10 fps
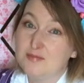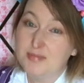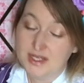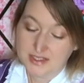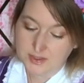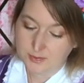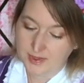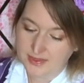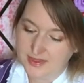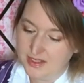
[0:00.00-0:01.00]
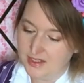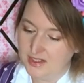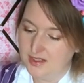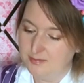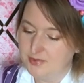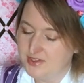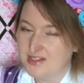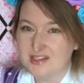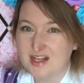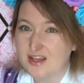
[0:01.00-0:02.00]
but with the
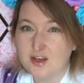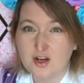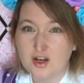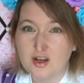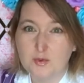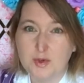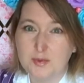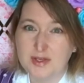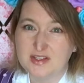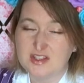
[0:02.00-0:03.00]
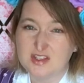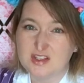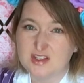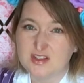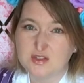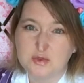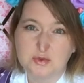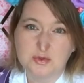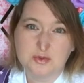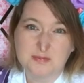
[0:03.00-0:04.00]
princess layer we went
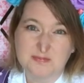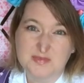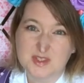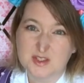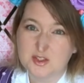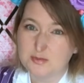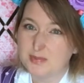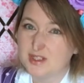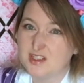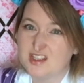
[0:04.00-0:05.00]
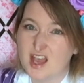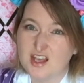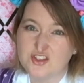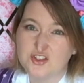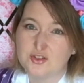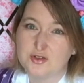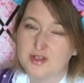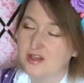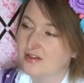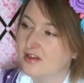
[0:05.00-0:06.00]
to such a big disaster
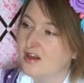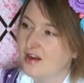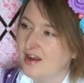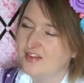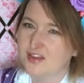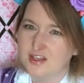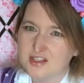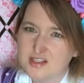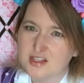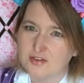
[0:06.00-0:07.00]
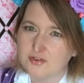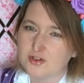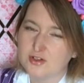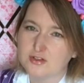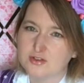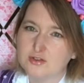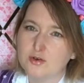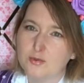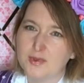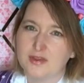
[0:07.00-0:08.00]
that I think it's safer to
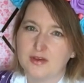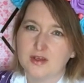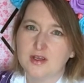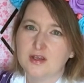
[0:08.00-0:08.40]
go with a